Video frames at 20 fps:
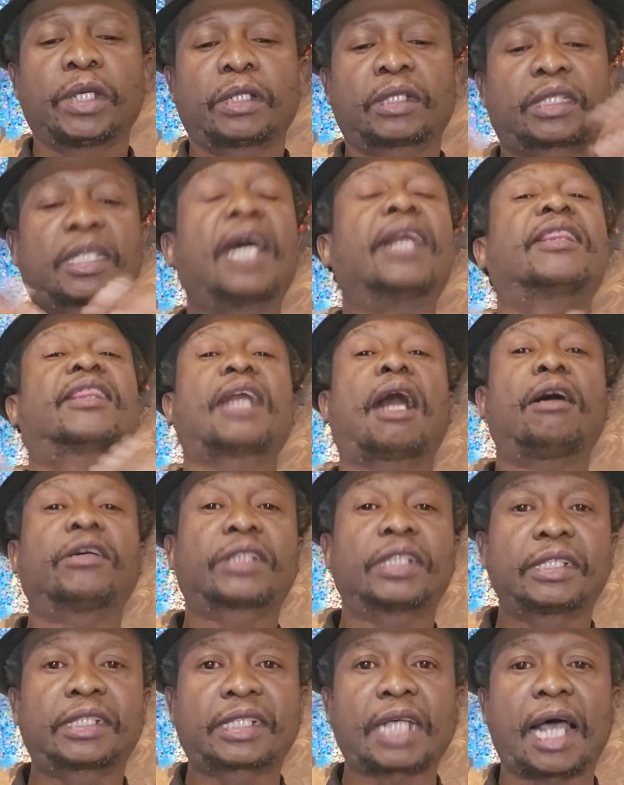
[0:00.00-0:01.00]

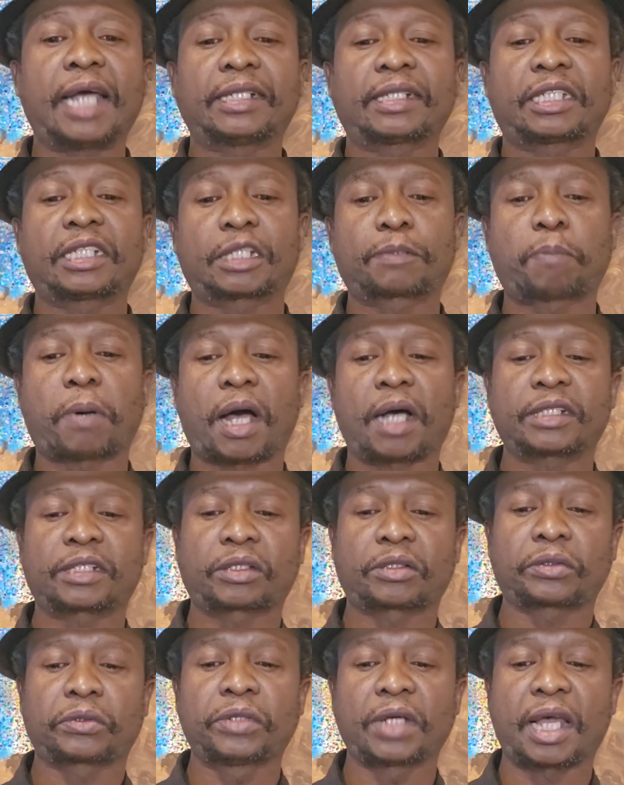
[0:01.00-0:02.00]
10,000 scientists pass
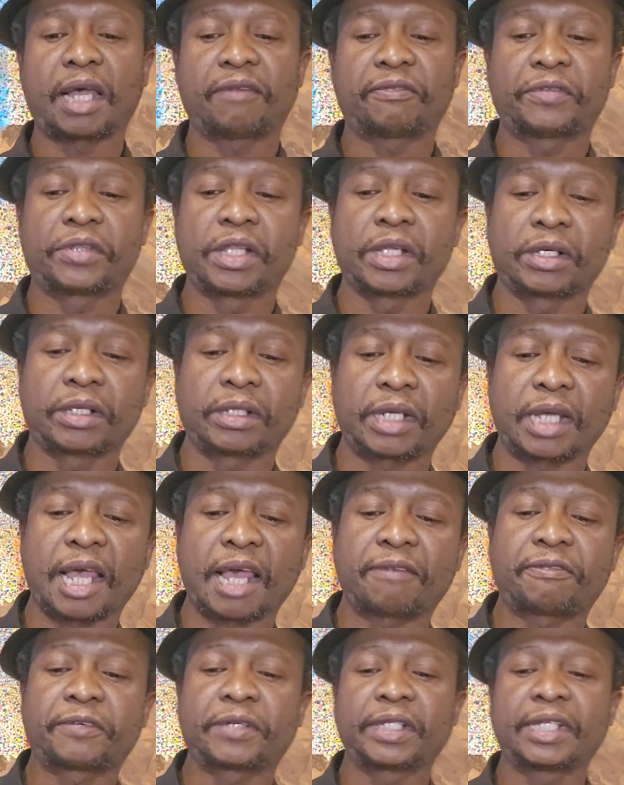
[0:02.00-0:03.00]
through
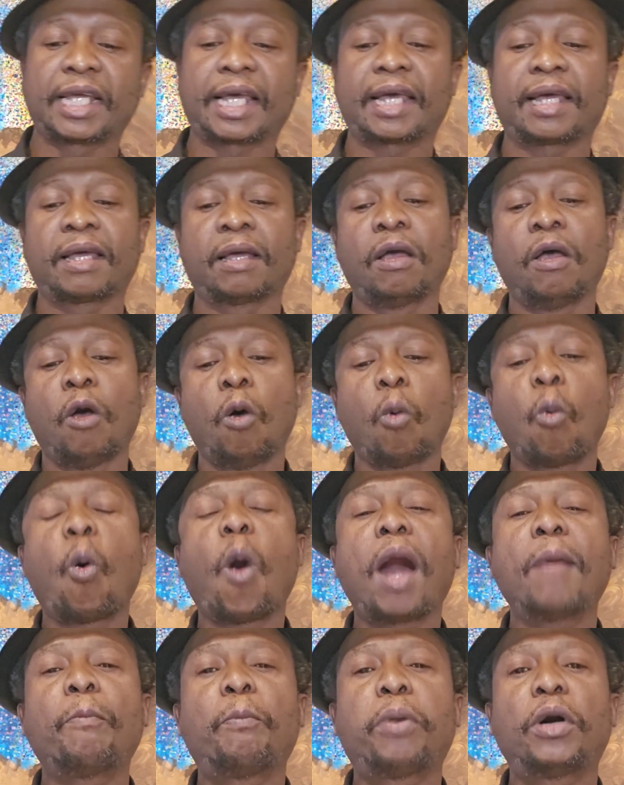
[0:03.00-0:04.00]
every year,
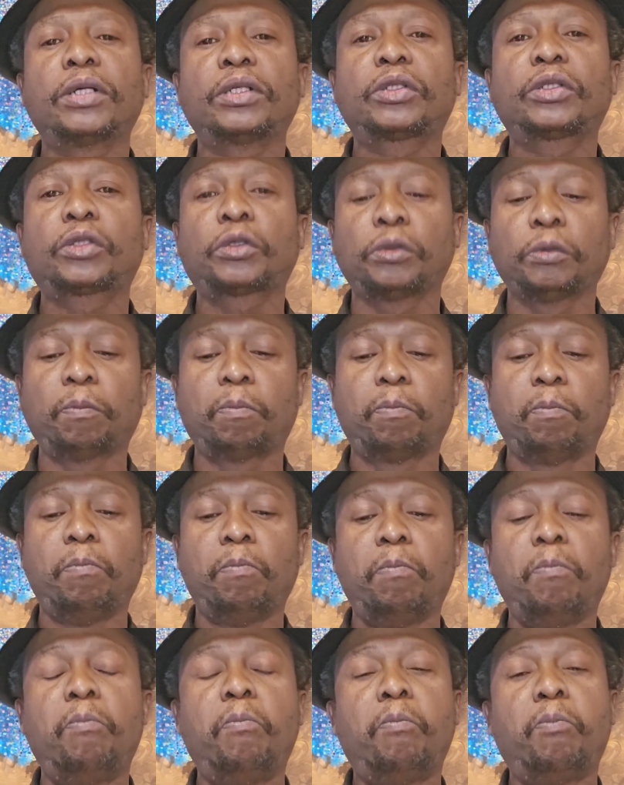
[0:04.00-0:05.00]
1.2
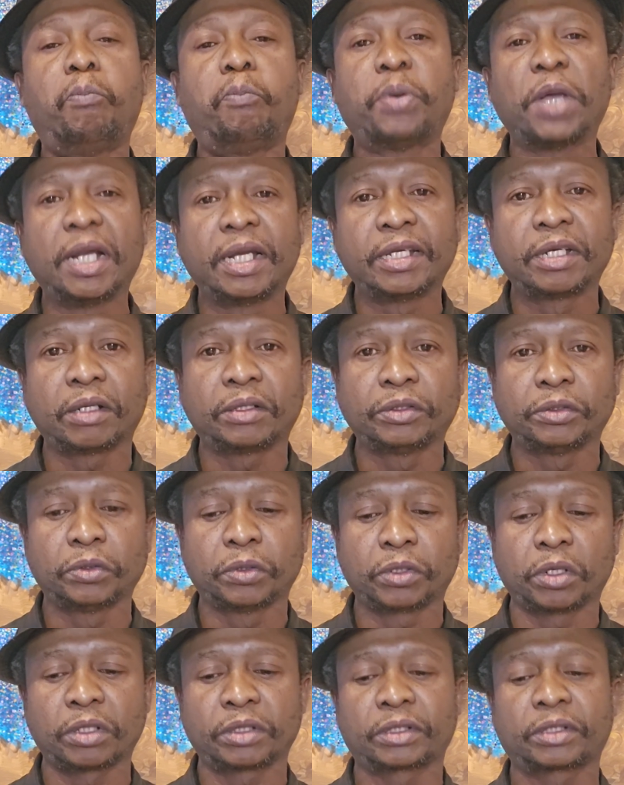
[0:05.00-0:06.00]
billion
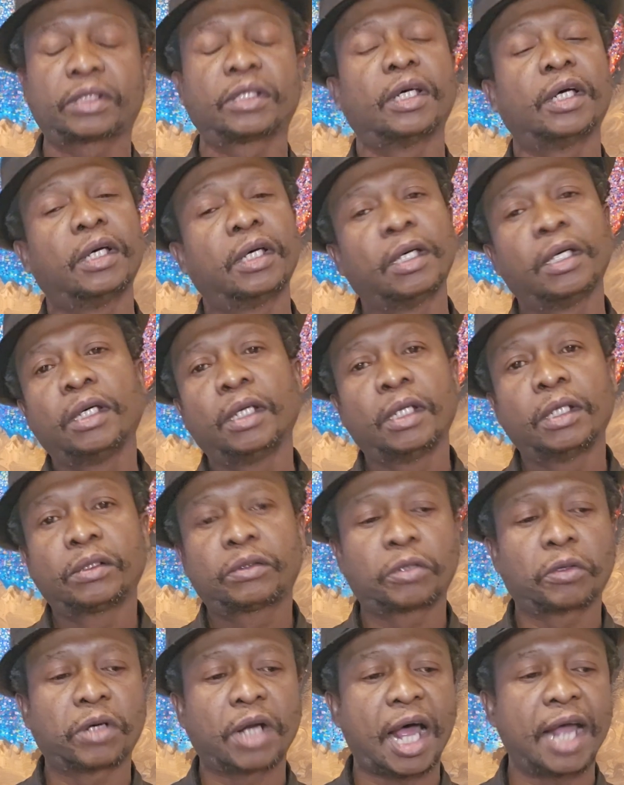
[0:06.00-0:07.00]
euros
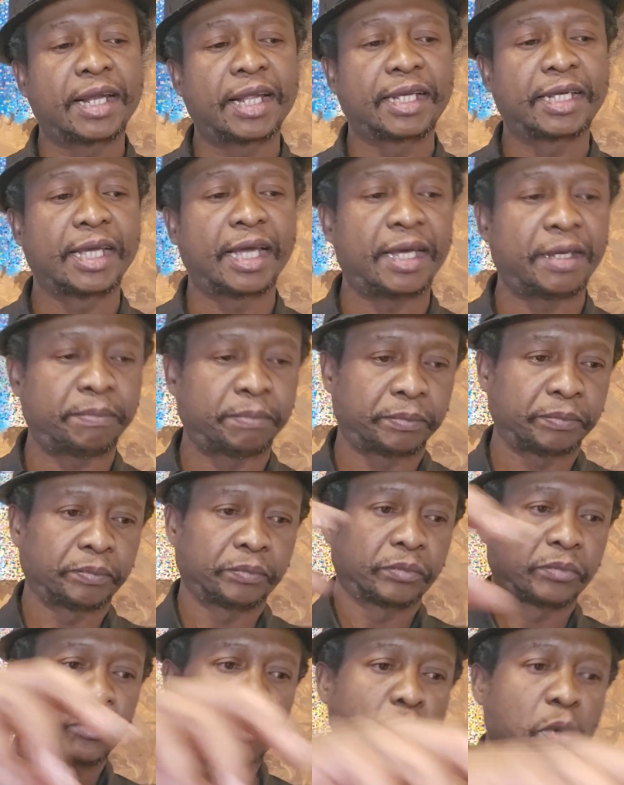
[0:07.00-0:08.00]
to run a year.
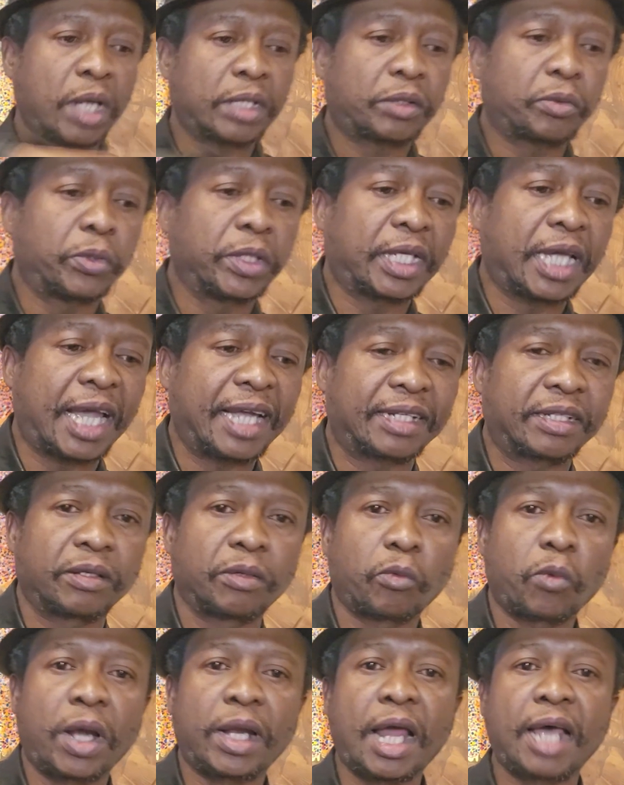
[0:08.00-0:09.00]
What do we get?
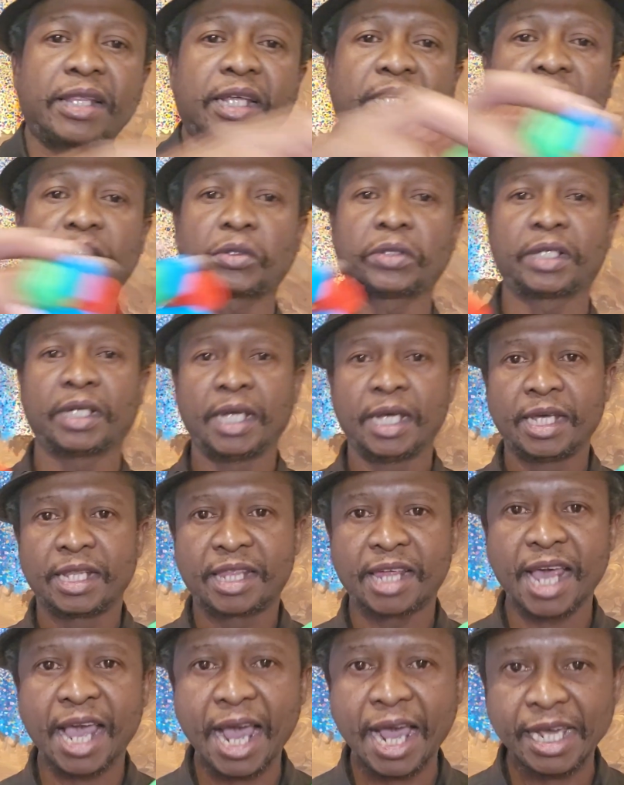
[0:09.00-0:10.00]
What are they doing?
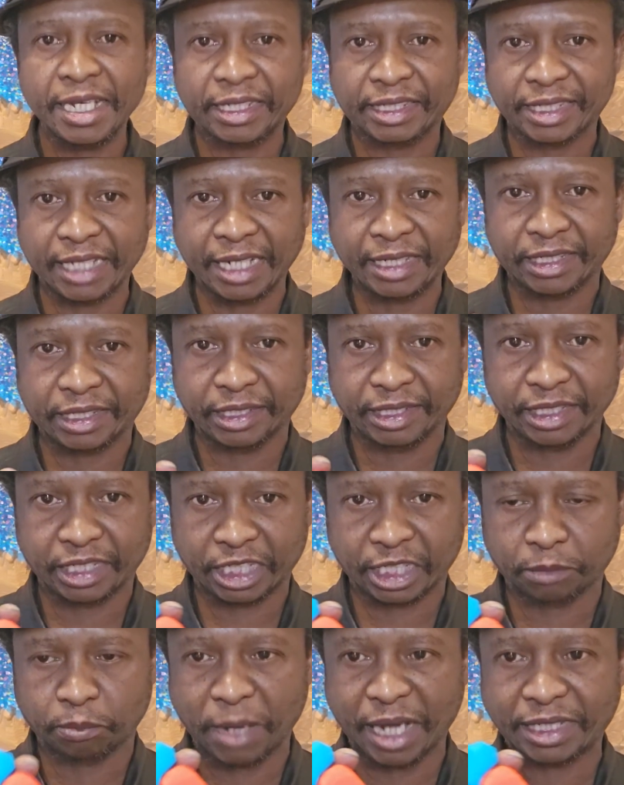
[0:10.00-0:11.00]
They are essentially
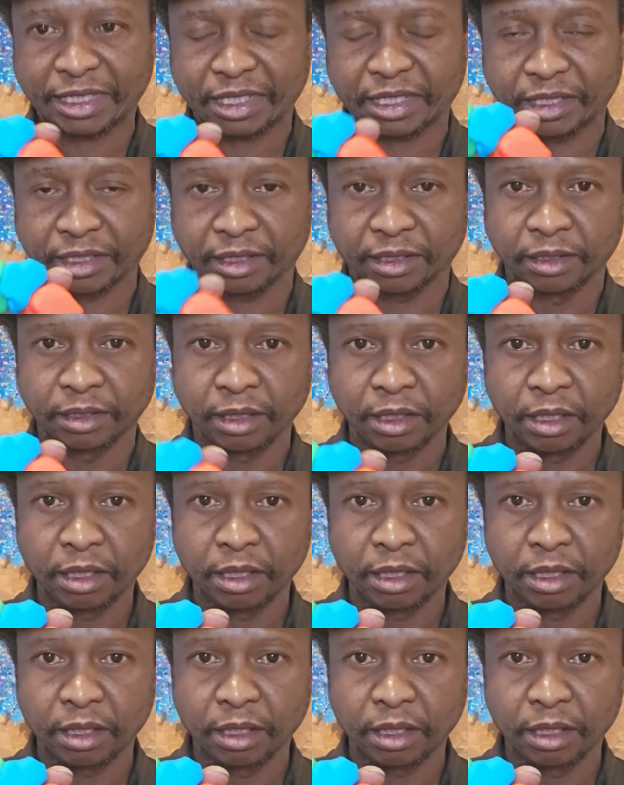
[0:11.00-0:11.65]
smashing